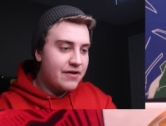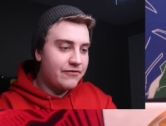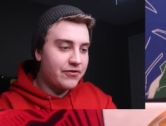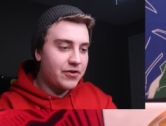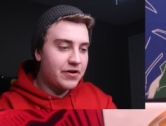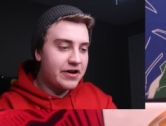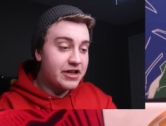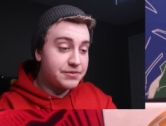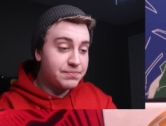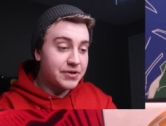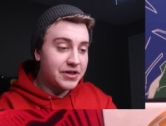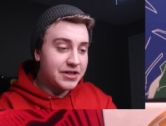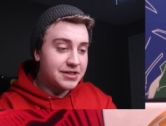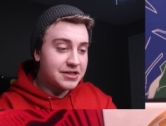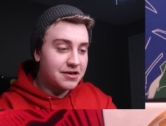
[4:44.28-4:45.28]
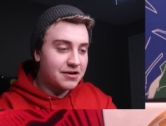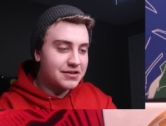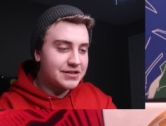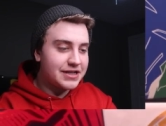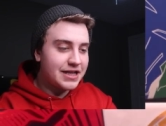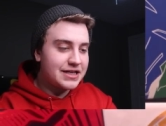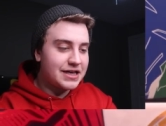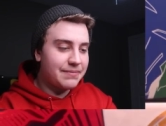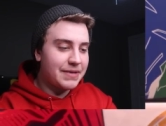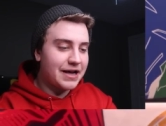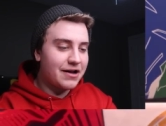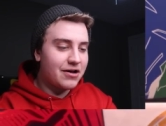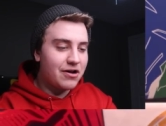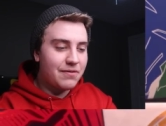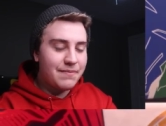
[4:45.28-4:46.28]
for his Brilliant Star sets, and I'm
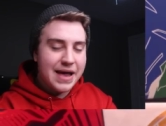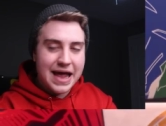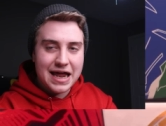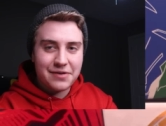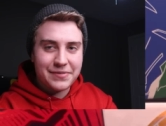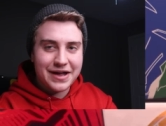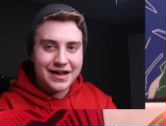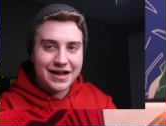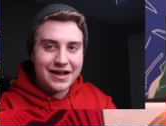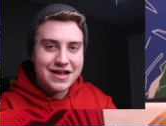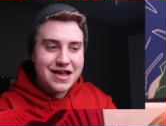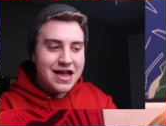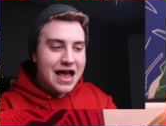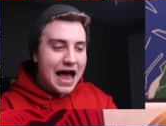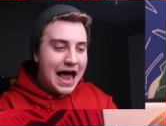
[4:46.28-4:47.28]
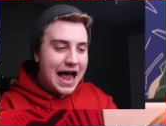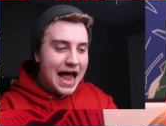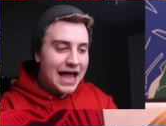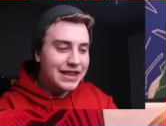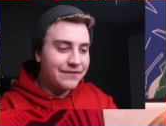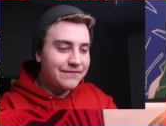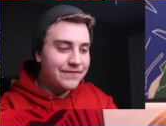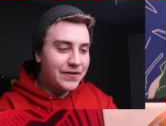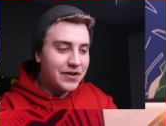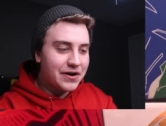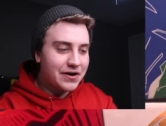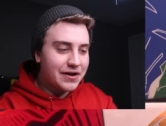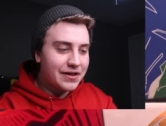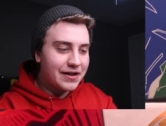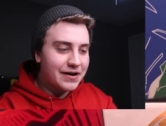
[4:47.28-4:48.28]
like, oh man, I'm like, I, I had the full
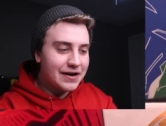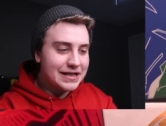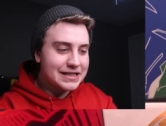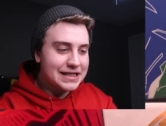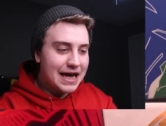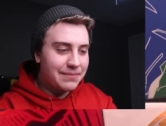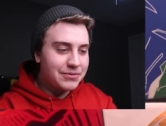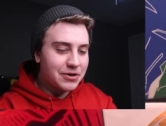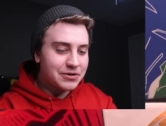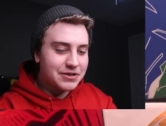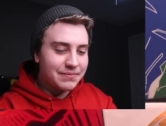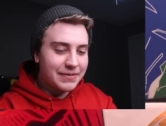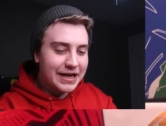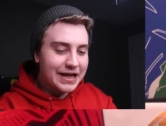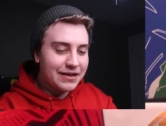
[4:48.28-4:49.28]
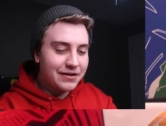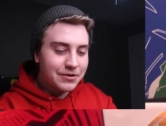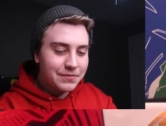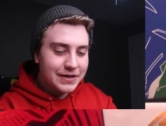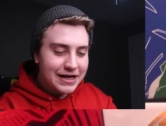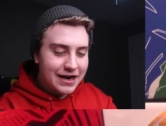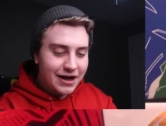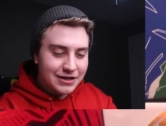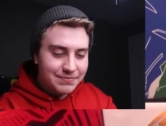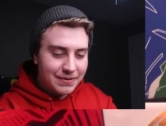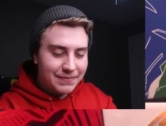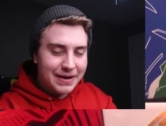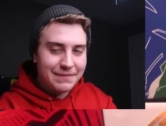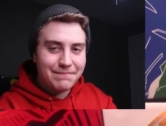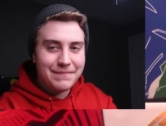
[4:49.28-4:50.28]
art Galarian Zapdos. I'm like, it looked really nice, but
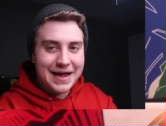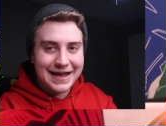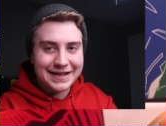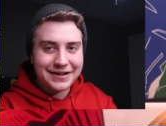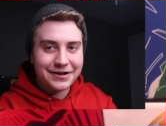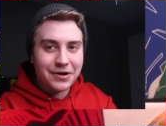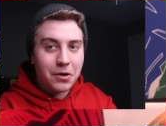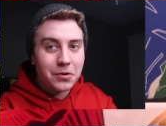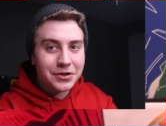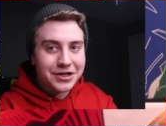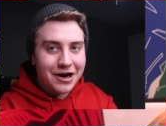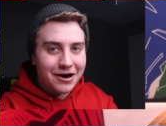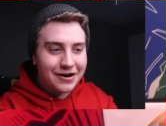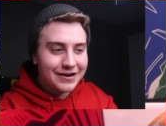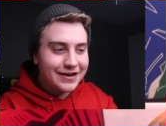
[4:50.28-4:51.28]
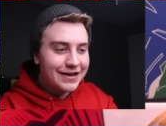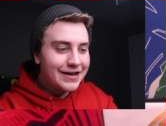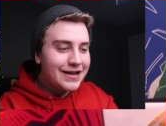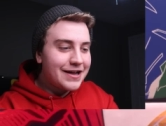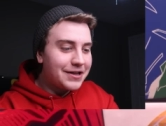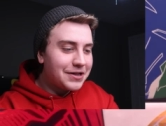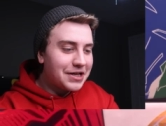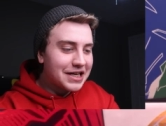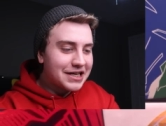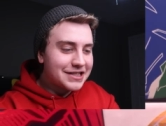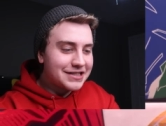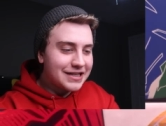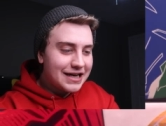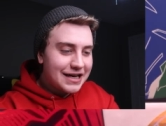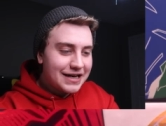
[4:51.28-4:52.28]
I'm like, man, the gold card
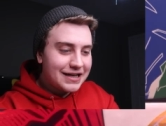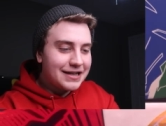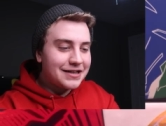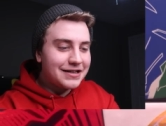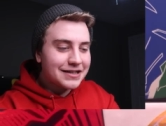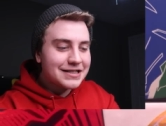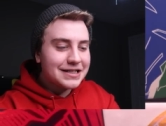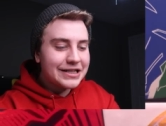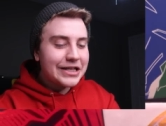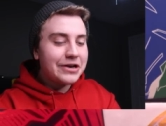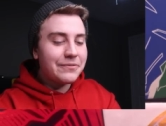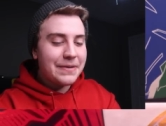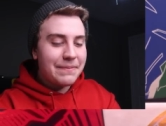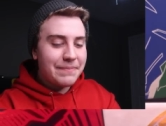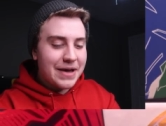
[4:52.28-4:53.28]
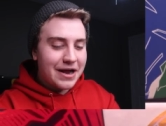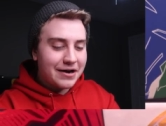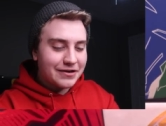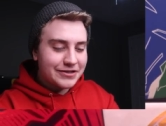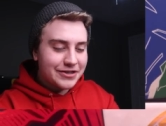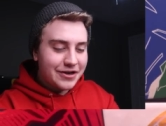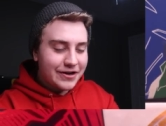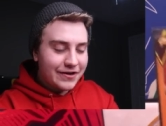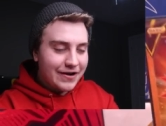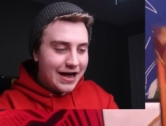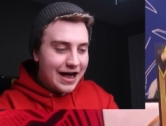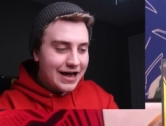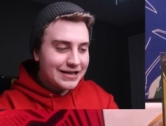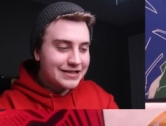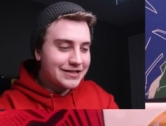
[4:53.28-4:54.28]
looks uh, looks a little bit better. So
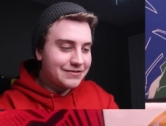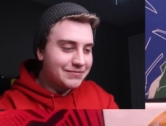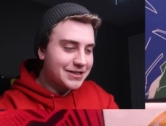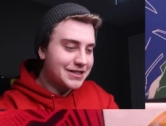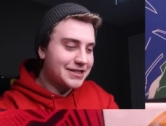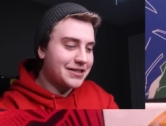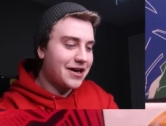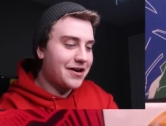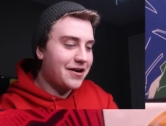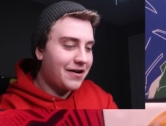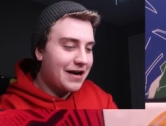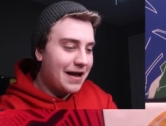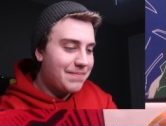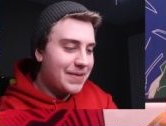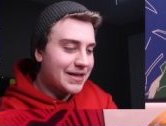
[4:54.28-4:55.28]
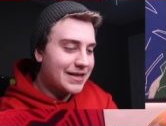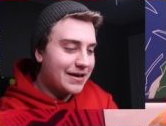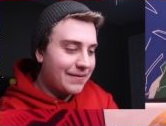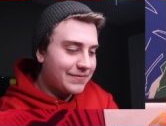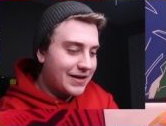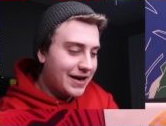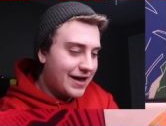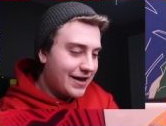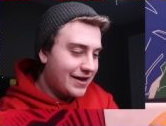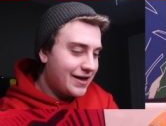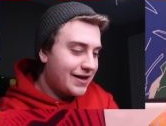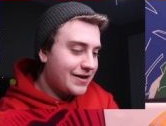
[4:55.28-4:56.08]
I was a sucker, and I picked it up today.